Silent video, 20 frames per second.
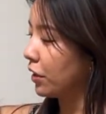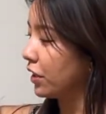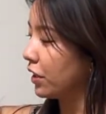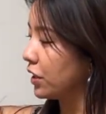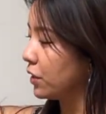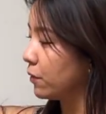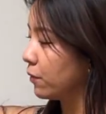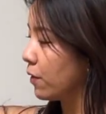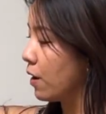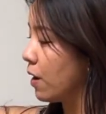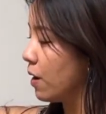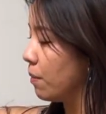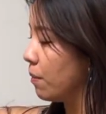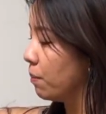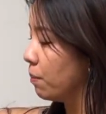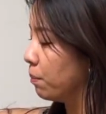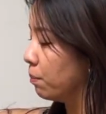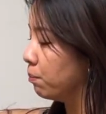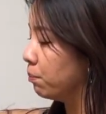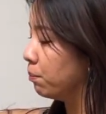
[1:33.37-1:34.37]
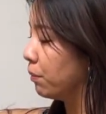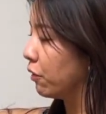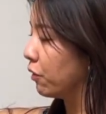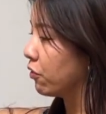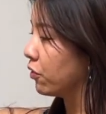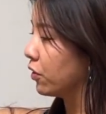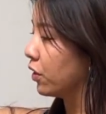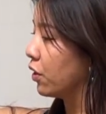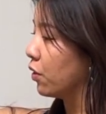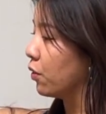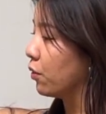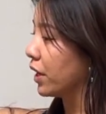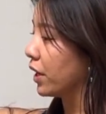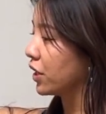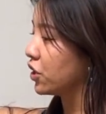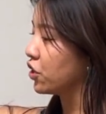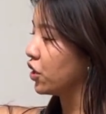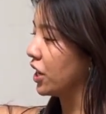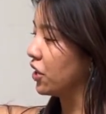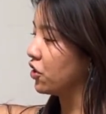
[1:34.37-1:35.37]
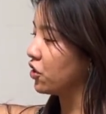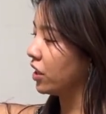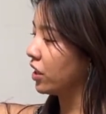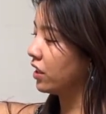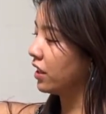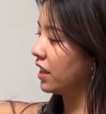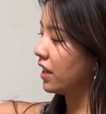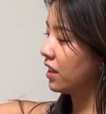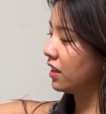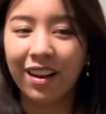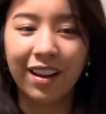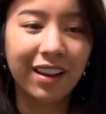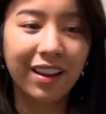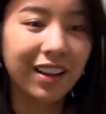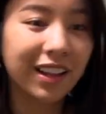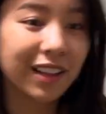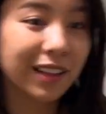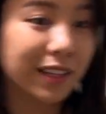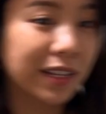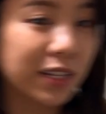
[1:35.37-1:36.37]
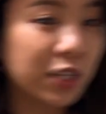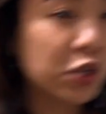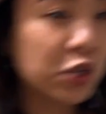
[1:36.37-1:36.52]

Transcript: this from Buffalo Exchange, I think. Let's